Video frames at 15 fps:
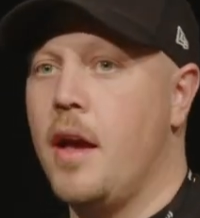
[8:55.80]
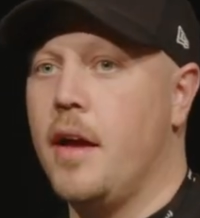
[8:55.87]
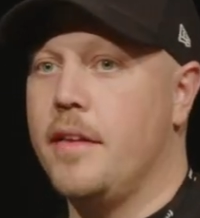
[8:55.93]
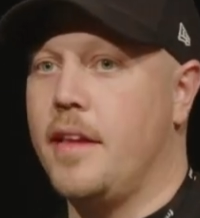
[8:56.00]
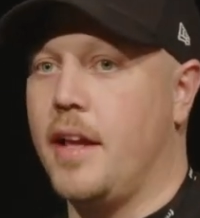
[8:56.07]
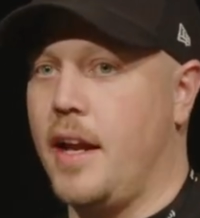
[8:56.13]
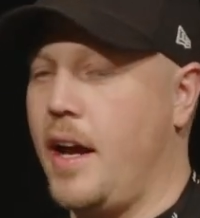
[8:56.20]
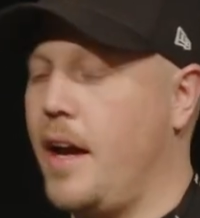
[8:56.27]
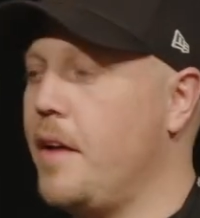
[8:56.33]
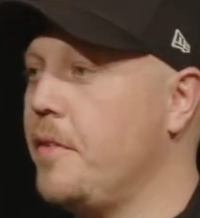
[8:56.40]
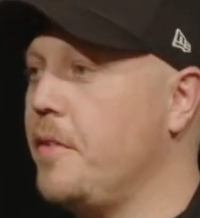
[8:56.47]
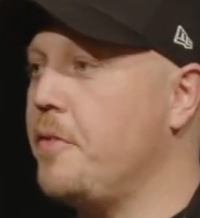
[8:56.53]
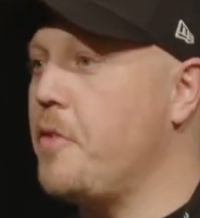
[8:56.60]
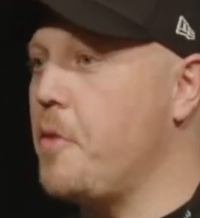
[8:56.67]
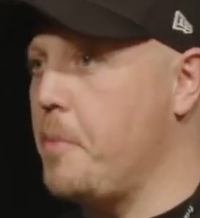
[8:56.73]
that I
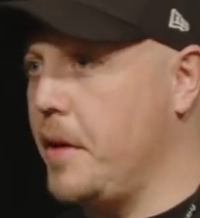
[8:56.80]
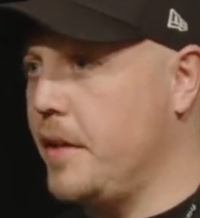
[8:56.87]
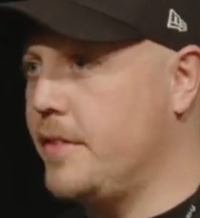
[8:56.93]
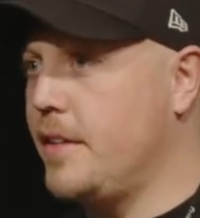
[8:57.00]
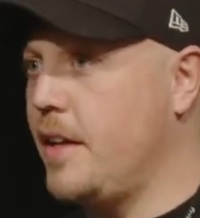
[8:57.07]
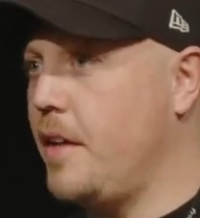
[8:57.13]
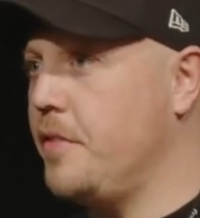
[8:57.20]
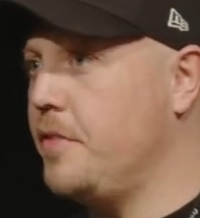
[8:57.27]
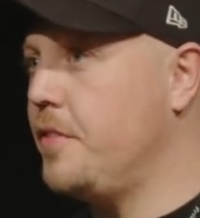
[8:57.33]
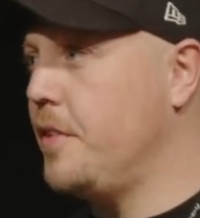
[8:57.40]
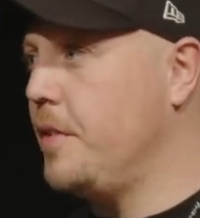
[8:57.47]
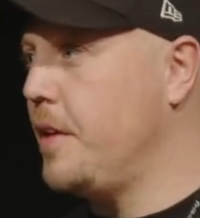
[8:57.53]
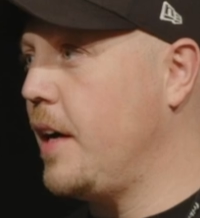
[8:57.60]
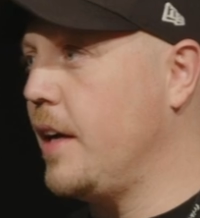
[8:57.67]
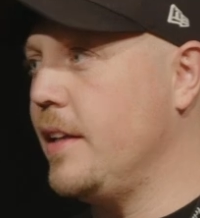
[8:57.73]
had for
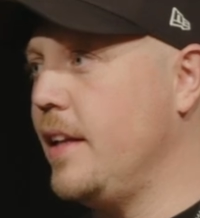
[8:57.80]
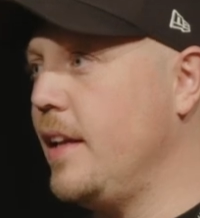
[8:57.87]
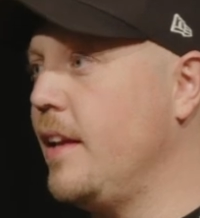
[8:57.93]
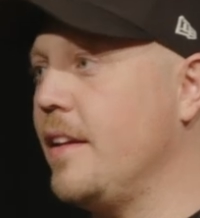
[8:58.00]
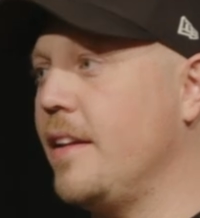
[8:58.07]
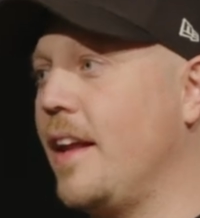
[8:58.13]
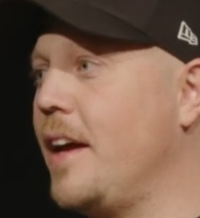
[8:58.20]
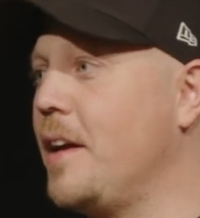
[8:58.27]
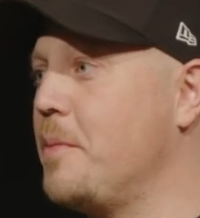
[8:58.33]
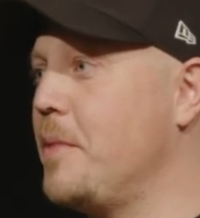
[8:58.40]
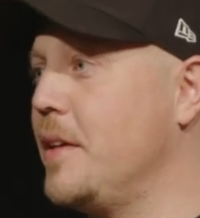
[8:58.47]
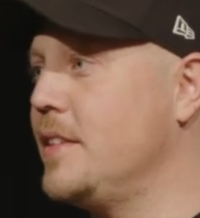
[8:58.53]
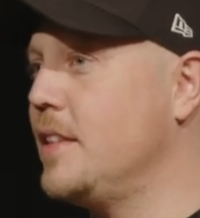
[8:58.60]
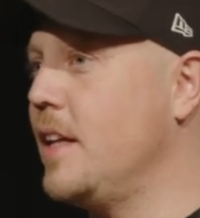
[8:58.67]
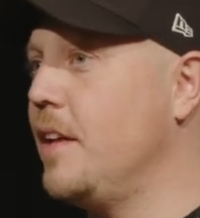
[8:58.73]
myself. I didn't like
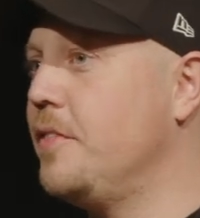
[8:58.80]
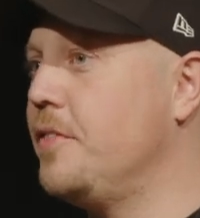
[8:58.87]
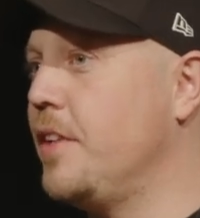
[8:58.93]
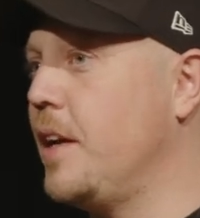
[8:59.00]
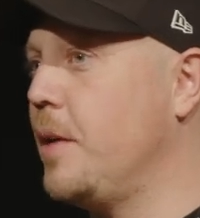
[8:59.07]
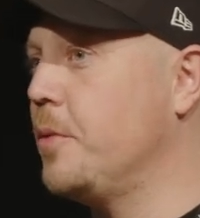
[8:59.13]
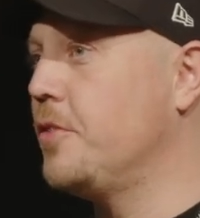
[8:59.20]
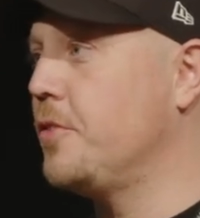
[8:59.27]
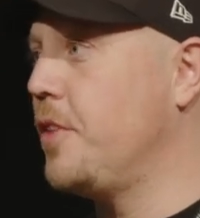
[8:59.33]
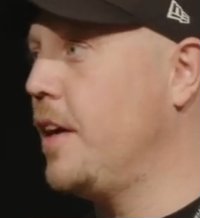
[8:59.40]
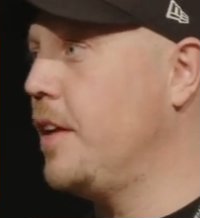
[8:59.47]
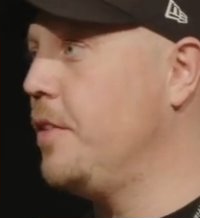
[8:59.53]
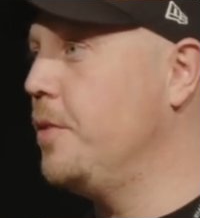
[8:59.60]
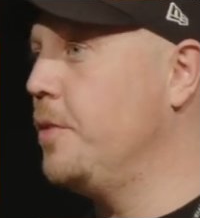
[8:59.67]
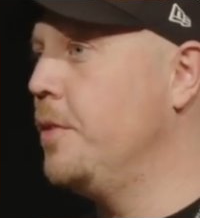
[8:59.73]
myself, and I was
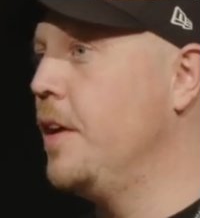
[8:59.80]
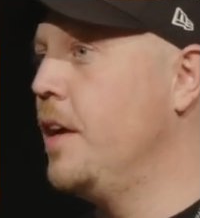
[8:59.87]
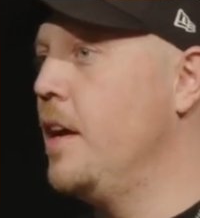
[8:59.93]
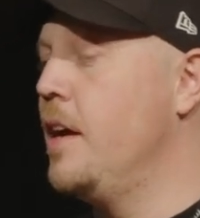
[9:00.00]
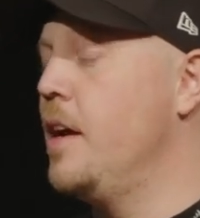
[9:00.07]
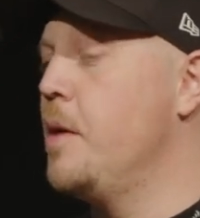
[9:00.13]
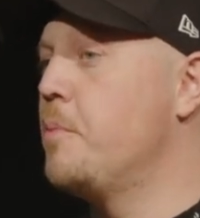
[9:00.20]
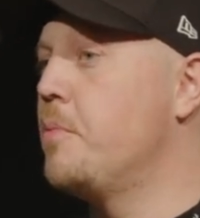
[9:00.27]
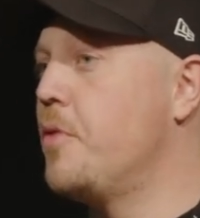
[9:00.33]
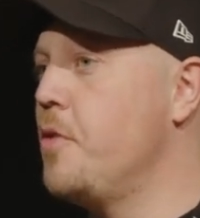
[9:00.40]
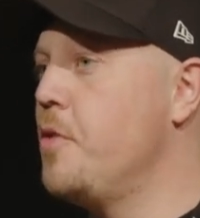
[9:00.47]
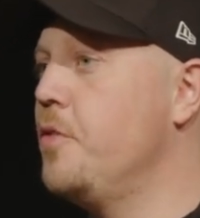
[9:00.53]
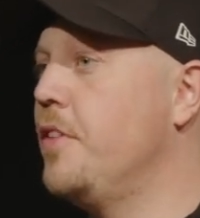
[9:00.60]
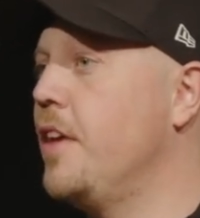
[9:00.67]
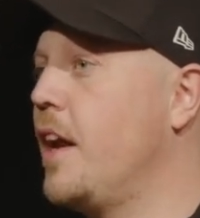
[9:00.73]
trying to
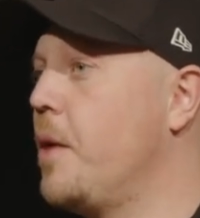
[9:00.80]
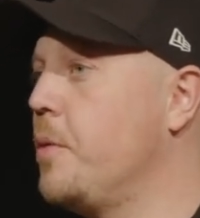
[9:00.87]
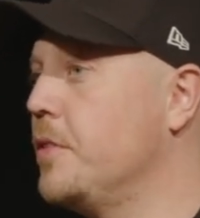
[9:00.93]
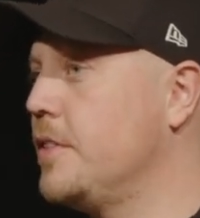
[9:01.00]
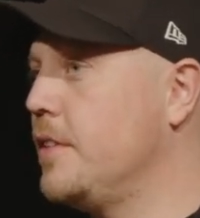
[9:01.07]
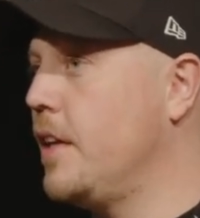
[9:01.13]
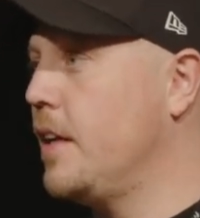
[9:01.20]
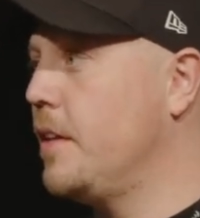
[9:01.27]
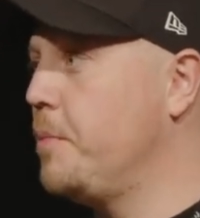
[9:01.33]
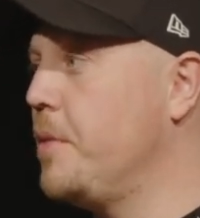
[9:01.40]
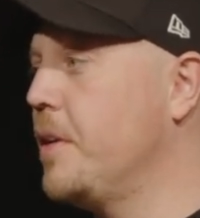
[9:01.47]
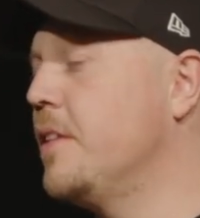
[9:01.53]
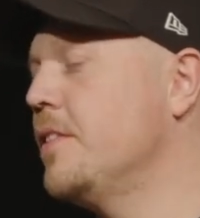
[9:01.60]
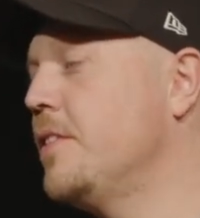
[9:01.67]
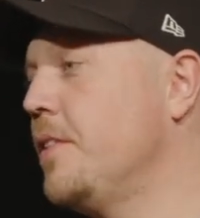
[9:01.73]
prove that I was not.
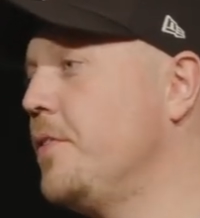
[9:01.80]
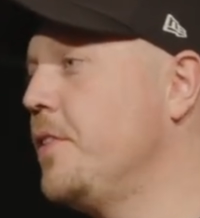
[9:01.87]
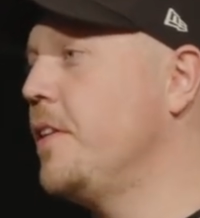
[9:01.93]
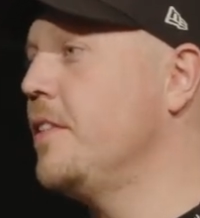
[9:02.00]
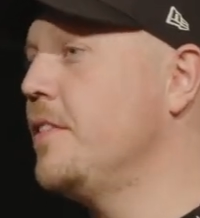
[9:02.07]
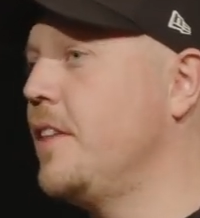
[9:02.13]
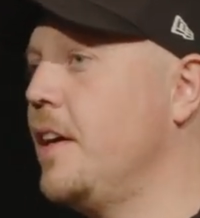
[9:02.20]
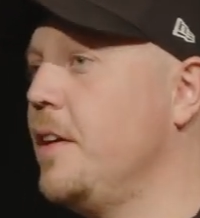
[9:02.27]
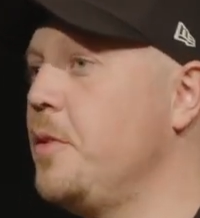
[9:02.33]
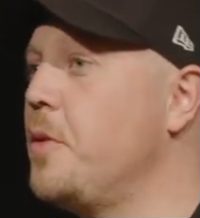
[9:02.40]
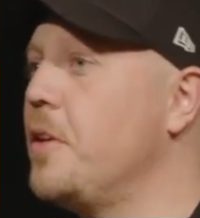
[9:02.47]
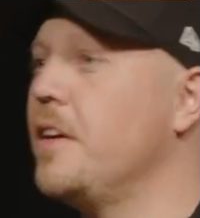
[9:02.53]
Because if they say you are